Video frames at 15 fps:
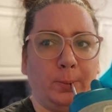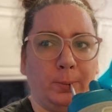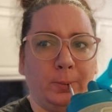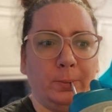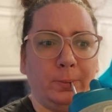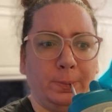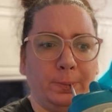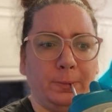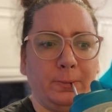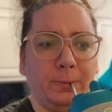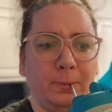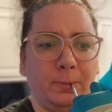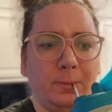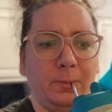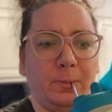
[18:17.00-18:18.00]

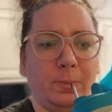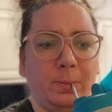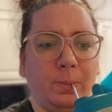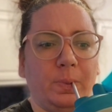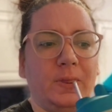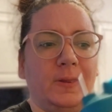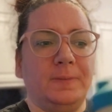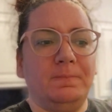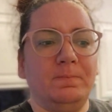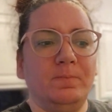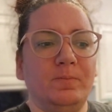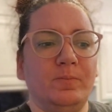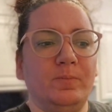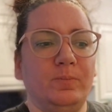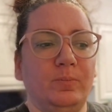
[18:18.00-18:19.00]

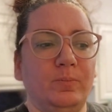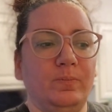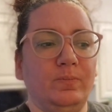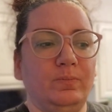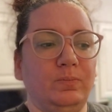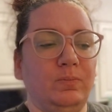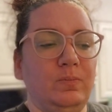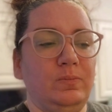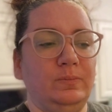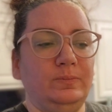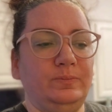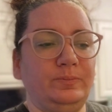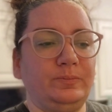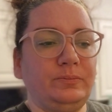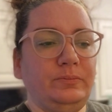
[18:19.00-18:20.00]

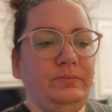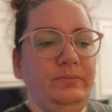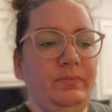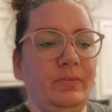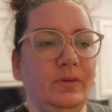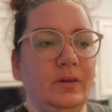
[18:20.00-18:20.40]
[no speech]